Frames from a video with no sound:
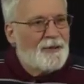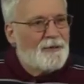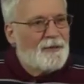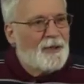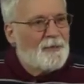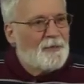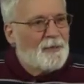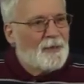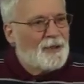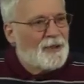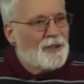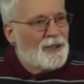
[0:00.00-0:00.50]

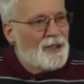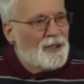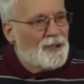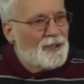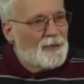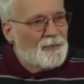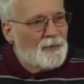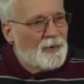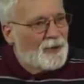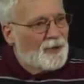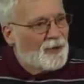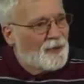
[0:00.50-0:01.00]

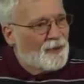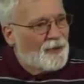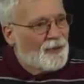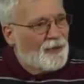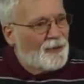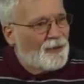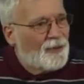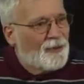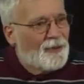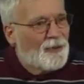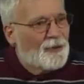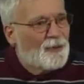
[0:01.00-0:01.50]
replication because
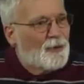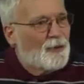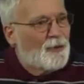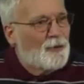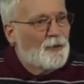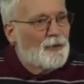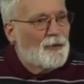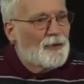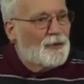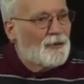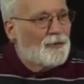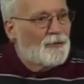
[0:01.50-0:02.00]
this is the
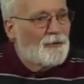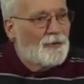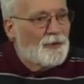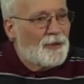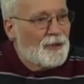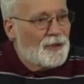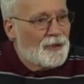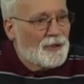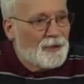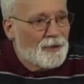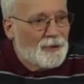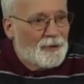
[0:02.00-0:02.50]
coolest
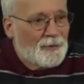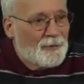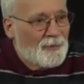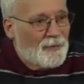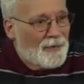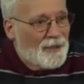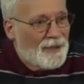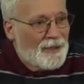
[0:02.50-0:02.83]
video